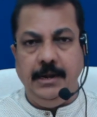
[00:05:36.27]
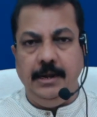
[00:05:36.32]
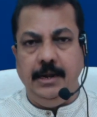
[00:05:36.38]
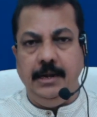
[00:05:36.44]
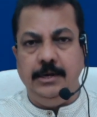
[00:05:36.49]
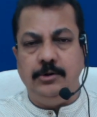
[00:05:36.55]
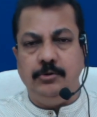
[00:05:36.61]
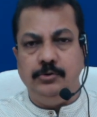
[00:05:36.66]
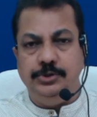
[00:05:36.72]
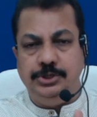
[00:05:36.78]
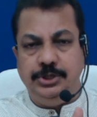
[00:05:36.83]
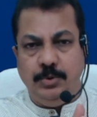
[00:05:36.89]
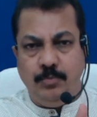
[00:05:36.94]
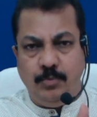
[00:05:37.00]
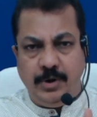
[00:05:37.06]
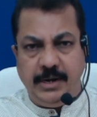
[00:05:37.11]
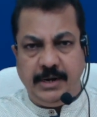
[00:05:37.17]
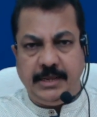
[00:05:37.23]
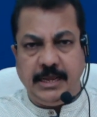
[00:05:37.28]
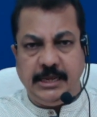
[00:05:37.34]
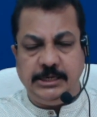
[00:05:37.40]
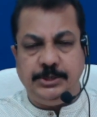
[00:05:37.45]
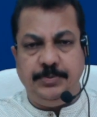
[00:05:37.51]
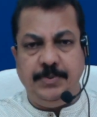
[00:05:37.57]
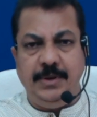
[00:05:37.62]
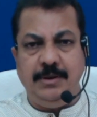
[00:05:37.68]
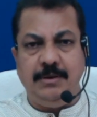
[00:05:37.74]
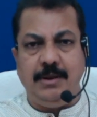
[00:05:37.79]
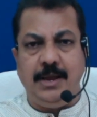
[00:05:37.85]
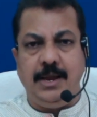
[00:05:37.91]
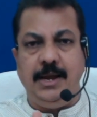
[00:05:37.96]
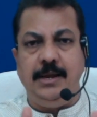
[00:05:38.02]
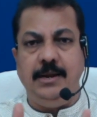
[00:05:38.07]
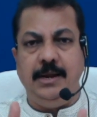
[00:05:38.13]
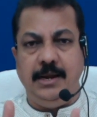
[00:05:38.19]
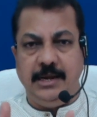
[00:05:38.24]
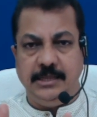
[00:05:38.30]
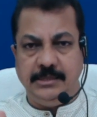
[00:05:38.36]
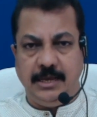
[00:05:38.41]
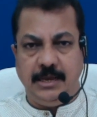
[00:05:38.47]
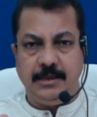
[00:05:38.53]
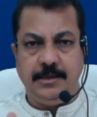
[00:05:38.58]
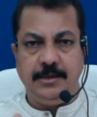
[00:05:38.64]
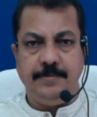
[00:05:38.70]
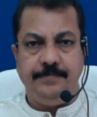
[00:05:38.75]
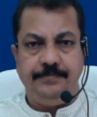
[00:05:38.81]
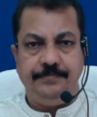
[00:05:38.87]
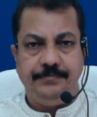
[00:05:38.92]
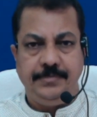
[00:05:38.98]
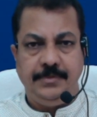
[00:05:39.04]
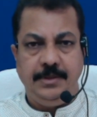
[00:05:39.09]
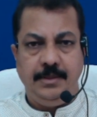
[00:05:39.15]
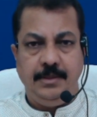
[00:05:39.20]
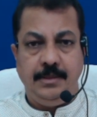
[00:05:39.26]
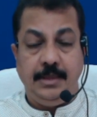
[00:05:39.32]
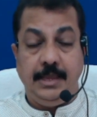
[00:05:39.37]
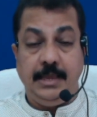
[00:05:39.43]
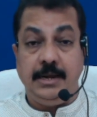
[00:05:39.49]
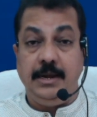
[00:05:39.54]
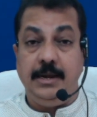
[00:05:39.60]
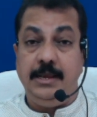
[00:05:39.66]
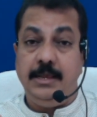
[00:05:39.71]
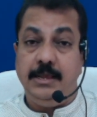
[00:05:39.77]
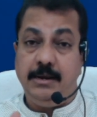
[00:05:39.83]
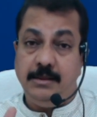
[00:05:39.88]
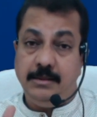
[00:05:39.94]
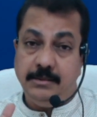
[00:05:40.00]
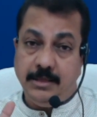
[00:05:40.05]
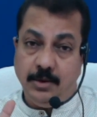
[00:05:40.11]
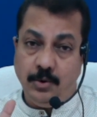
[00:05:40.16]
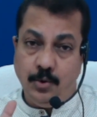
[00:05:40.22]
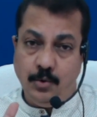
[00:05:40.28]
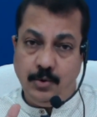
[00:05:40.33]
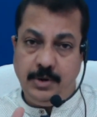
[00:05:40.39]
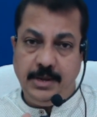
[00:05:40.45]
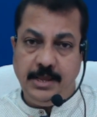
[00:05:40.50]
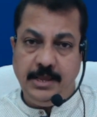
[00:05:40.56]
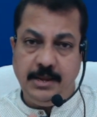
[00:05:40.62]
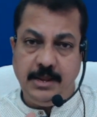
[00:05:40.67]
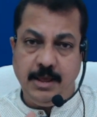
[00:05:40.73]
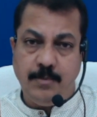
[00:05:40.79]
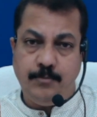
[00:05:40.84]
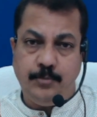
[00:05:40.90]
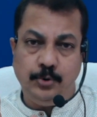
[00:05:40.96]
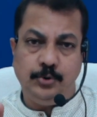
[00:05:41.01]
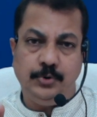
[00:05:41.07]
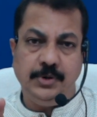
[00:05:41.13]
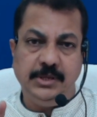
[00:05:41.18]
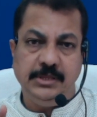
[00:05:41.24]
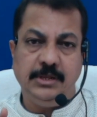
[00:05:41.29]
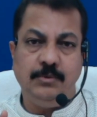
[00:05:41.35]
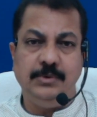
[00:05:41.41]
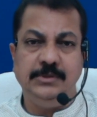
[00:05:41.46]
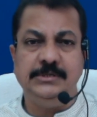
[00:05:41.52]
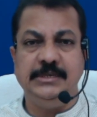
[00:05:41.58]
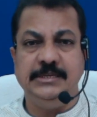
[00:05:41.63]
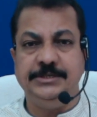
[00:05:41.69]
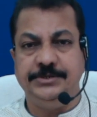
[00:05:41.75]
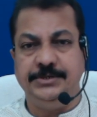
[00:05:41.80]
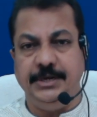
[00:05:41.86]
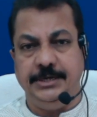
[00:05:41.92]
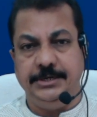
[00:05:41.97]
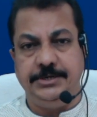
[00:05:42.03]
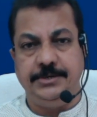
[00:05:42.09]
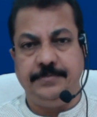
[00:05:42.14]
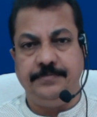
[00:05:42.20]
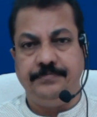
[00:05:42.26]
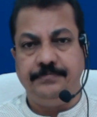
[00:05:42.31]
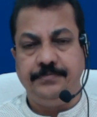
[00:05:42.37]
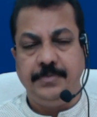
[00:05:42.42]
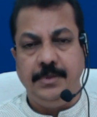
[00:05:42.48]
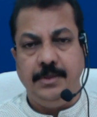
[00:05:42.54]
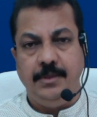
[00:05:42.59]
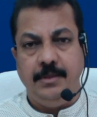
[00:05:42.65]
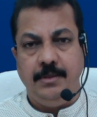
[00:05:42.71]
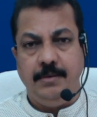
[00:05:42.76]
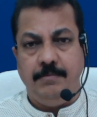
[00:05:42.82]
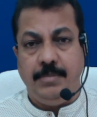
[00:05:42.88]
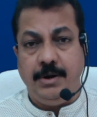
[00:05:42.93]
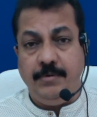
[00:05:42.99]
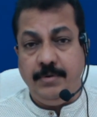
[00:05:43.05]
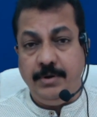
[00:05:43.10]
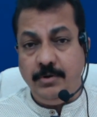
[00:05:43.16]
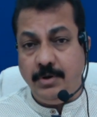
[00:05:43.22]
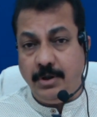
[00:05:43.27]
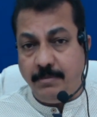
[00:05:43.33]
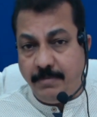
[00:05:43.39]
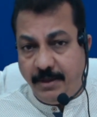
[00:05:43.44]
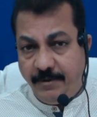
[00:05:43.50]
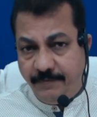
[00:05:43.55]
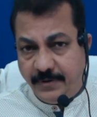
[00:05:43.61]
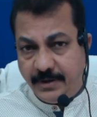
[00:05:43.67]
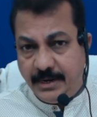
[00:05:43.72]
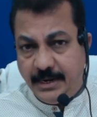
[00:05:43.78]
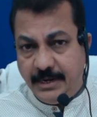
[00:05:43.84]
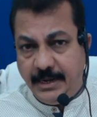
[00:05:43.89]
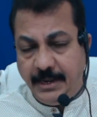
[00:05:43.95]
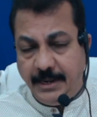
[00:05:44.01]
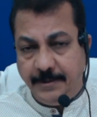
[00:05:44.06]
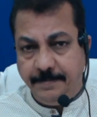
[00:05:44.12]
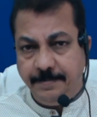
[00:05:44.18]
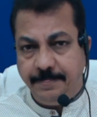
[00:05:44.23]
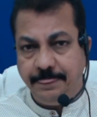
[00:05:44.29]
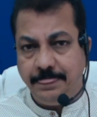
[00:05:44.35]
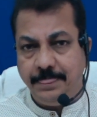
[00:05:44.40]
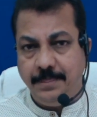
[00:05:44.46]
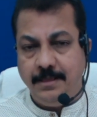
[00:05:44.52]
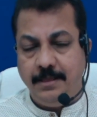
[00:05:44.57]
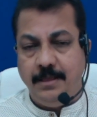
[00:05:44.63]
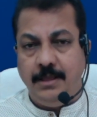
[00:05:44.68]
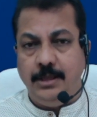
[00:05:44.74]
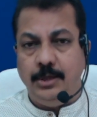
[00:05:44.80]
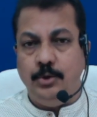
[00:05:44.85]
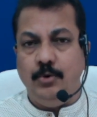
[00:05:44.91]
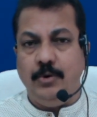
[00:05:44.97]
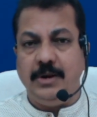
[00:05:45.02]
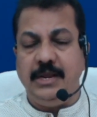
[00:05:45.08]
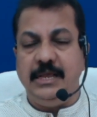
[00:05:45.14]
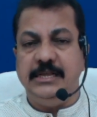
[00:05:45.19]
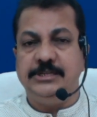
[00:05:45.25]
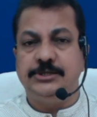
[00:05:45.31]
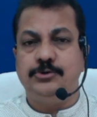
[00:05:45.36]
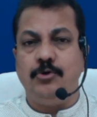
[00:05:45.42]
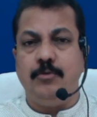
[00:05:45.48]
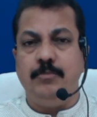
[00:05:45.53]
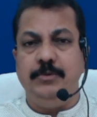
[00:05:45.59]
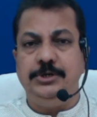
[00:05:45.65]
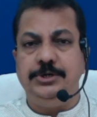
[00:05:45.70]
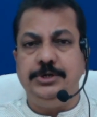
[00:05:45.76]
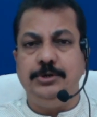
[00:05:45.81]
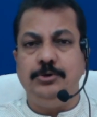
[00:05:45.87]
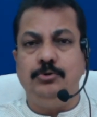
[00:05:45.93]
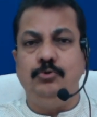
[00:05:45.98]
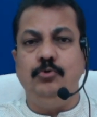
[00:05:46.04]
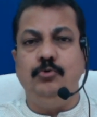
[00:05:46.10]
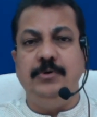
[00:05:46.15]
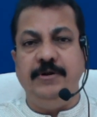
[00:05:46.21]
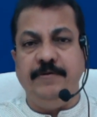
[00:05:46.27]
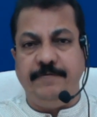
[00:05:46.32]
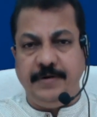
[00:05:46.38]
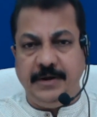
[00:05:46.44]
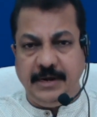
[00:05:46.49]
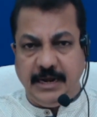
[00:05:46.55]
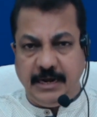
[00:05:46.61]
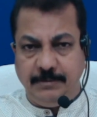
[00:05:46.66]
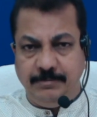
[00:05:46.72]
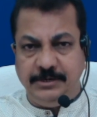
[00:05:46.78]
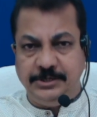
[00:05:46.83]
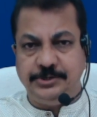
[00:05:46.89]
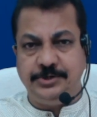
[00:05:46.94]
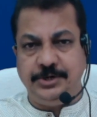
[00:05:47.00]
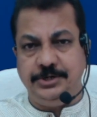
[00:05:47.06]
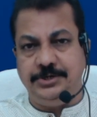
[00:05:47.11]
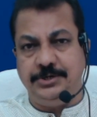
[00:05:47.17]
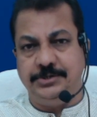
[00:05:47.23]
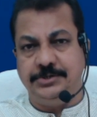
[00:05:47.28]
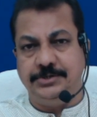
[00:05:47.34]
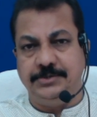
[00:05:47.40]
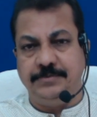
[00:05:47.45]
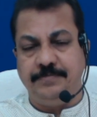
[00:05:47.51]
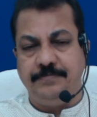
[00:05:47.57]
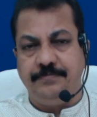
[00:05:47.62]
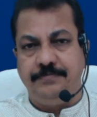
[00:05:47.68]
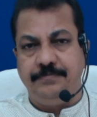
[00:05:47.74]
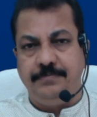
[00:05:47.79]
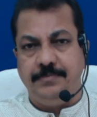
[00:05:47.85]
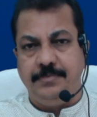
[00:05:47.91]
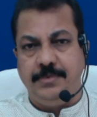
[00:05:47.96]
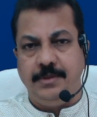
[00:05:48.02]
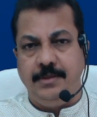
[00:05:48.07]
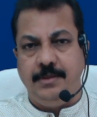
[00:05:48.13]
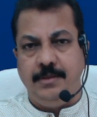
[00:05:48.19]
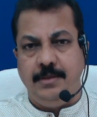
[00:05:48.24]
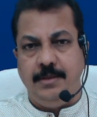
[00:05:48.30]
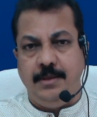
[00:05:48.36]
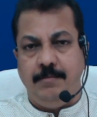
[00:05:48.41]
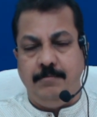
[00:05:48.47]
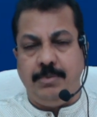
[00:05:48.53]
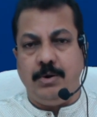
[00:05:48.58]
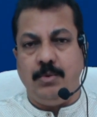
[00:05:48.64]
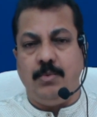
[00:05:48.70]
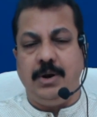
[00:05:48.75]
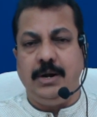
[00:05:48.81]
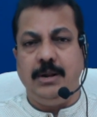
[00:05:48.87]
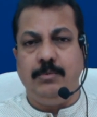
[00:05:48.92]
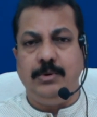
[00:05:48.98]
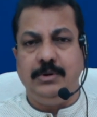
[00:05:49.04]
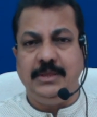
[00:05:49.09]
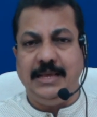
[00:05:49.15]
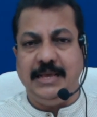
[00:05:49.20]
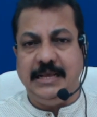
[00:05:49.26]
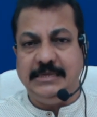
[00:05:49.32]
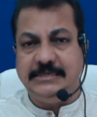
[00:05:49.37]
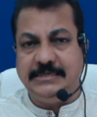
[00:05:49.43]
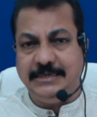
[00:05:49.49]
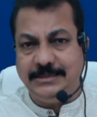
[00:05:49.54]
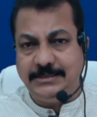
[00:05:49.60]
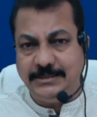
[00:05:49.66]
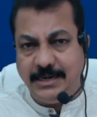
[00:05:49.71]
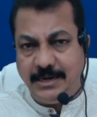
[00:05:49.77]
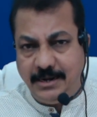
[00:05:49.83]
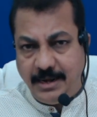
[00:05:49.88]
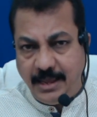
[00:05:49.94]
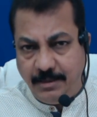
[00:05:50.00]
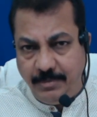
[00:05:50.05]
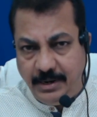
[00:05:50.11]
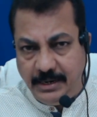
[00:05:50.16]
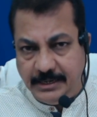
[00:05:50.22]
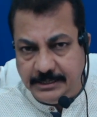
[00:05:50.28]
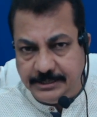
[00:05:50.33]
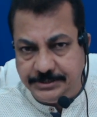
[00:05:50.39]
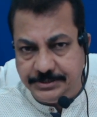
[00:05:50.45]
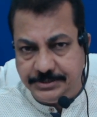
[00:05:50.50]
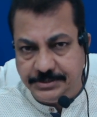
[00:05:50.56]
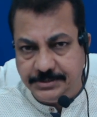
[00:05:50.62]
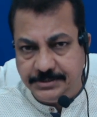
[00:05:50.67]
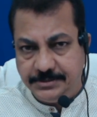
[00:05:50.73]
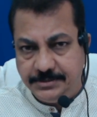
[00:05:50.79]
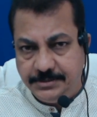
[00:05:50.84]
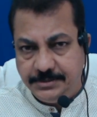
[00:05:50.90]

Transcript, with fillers: into Jammu and Kashmir and Ladakh. Earlier, the whole area put together was a state. But when you are bifurcating, you are establishing two different administrations. But what about the assets and liabilities?